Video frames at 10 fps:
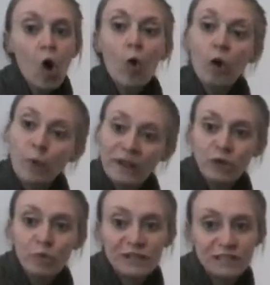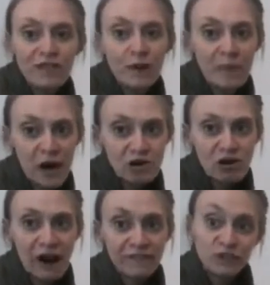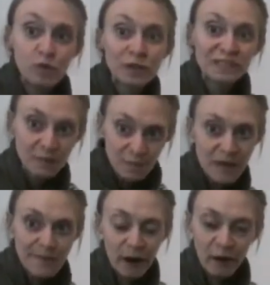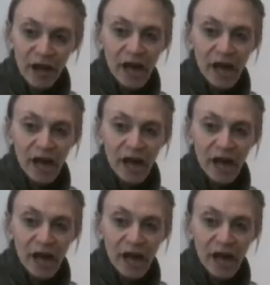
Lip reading: or what the rest of our paragraph is going to be about.